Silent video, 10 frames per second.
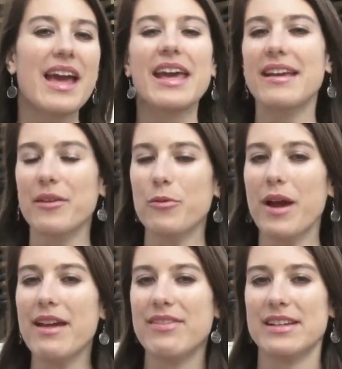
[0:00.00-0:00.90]
He's a
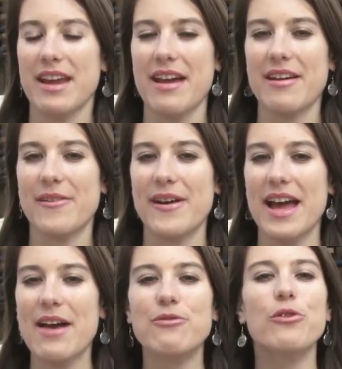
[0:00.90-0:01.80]
Raven now,
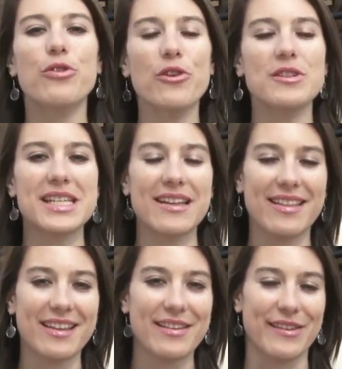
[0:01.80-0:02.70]
after 13
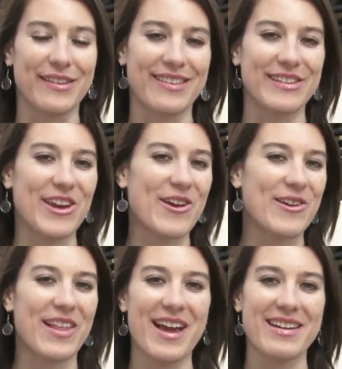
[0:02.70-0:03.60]
seasons in
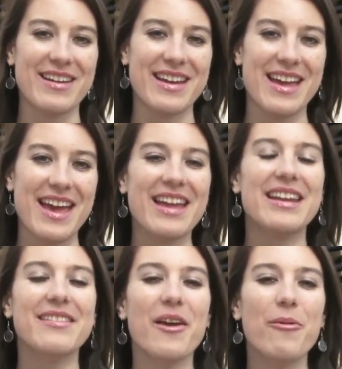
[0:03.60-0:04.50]
Carolina, and
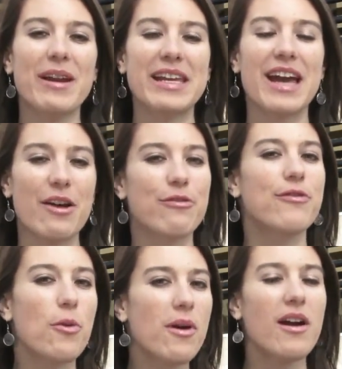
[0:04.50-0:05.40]
he's already got
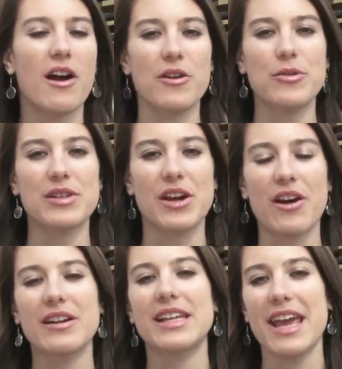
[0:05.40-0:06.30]
400
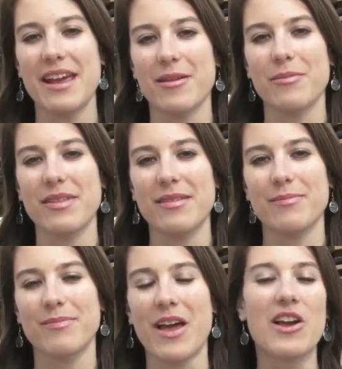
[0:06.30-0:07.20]
yard games.
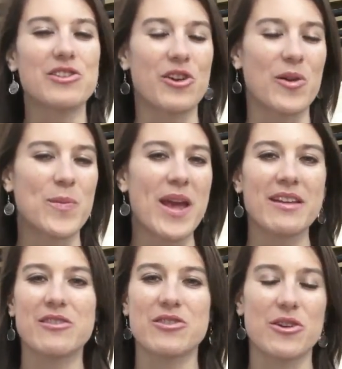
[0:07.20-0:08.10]
Sean
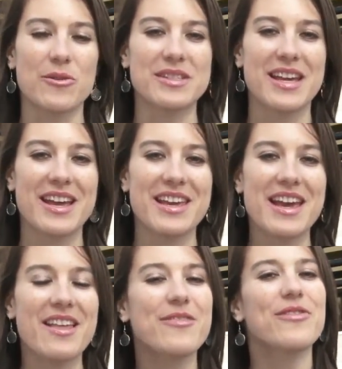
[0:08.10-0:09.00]
Payton joked he
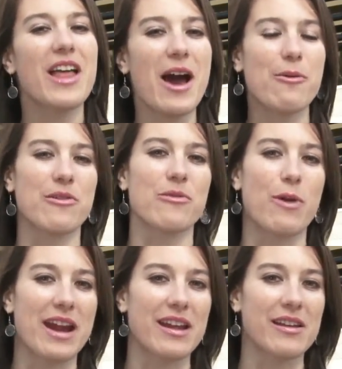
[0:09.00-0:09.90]
has flowers
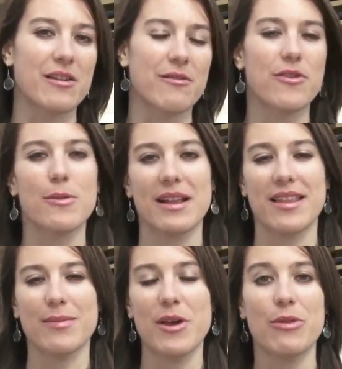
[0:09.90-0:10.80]
waiting for when
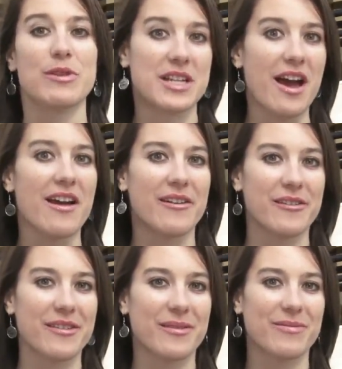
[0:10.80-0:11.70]
Smith retires.